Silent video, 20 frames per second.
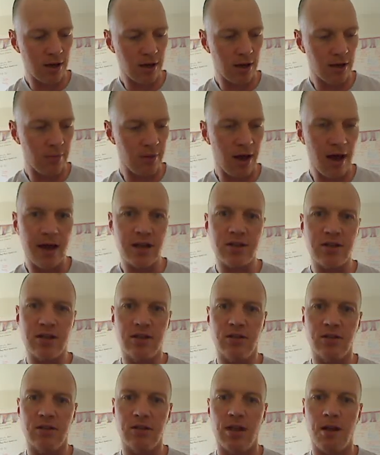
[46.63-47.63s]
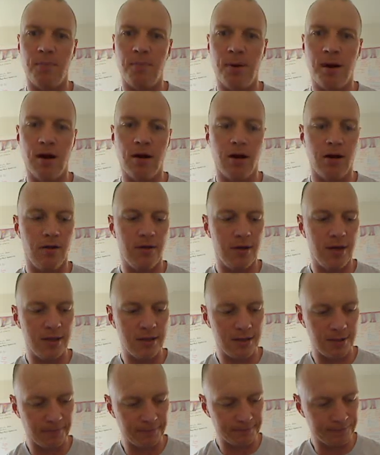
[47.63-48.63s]
I actually looked at a pair of
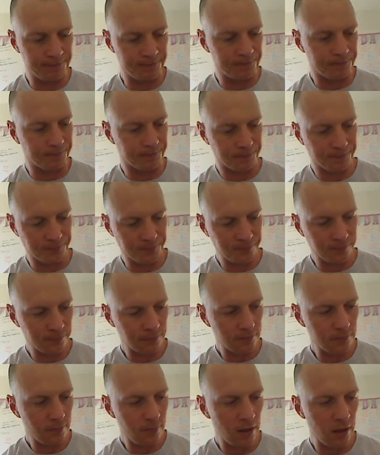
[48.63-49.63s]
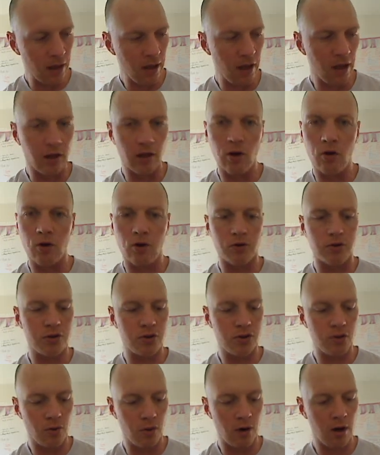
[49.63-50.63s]
these in a local
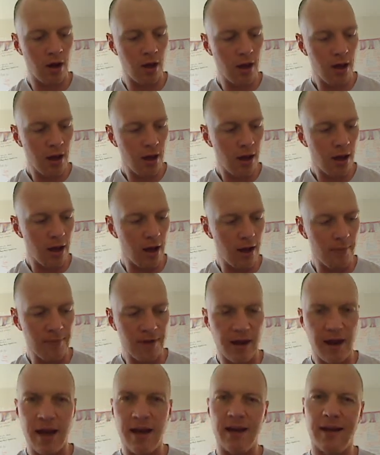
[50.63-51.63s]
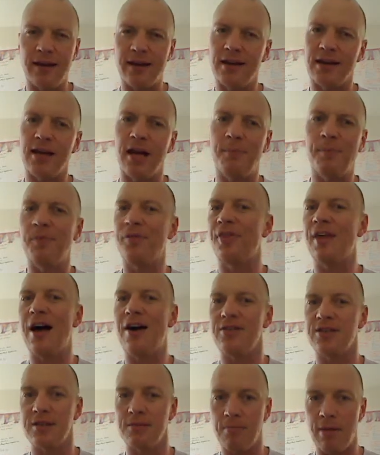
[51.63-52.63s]
store that had like a couple
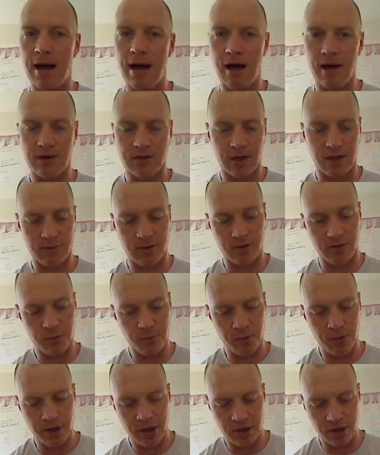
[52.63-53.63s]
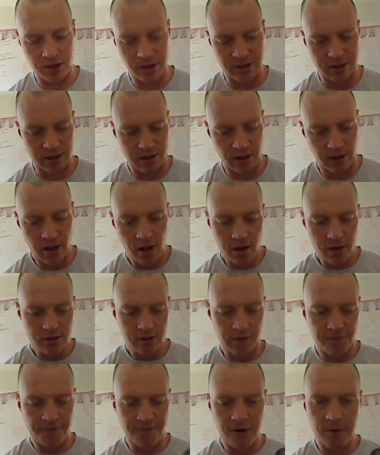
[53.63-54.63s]
thousand miles on them, so it's pretty interesting.
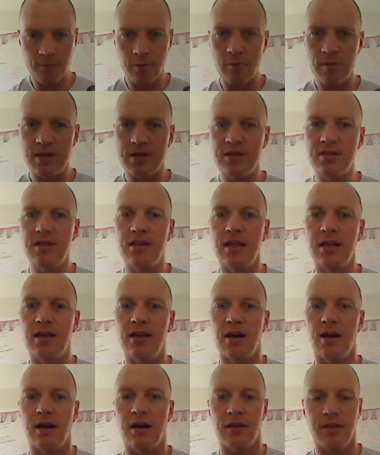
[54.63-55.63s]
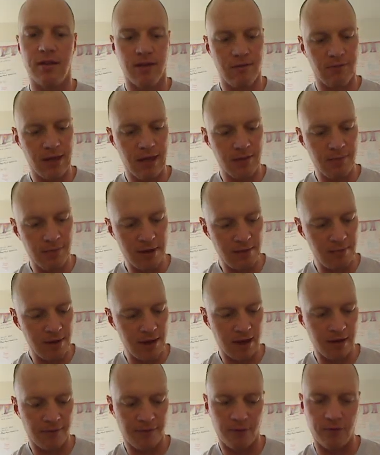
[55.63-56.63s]
So Vibram is the they
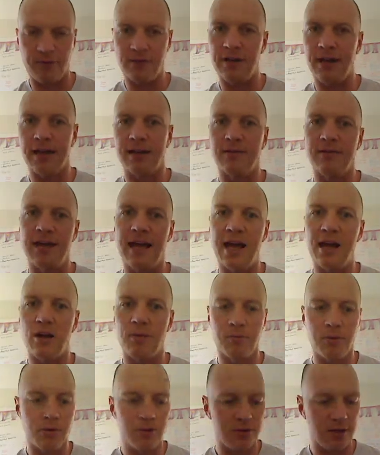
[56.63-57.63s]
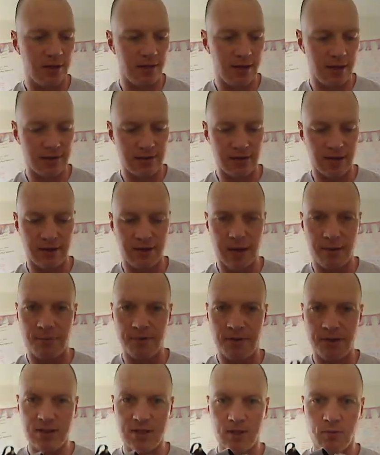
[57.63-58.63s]
make it for like Danner boots and things like that.
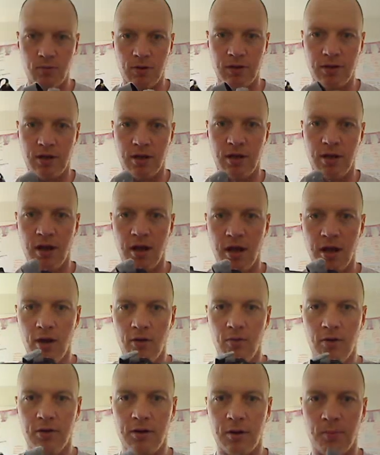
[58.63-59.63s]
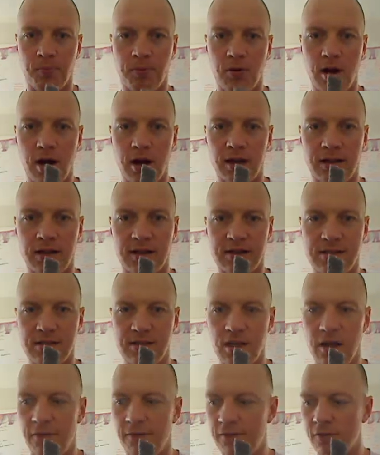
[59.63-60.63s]
But this is what the product
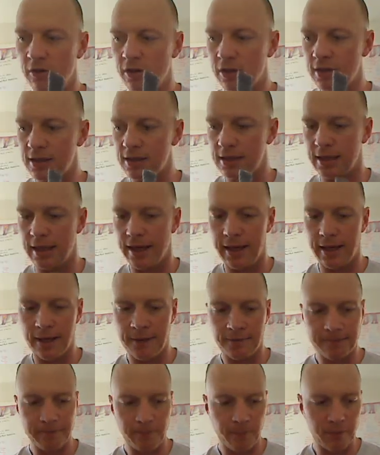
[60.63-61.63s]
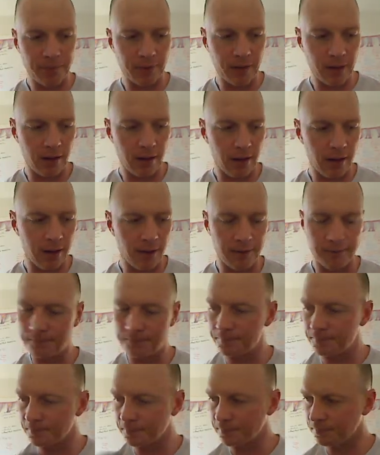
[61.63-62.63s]
itself looks like.
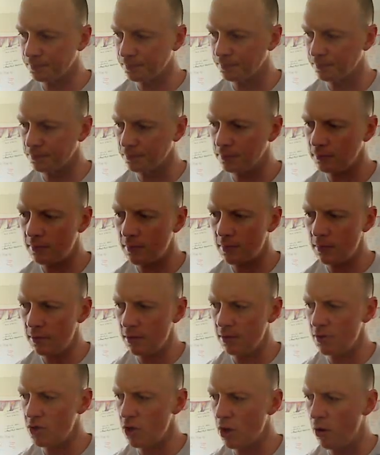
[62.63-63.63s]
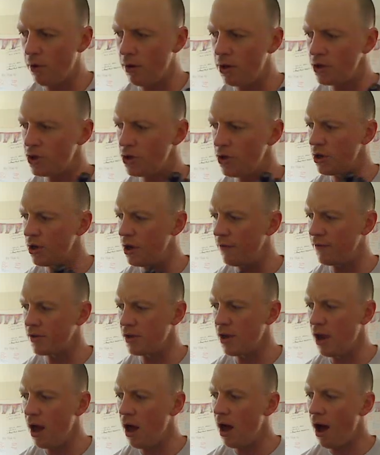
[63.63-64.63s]
So I wanted to you the difference.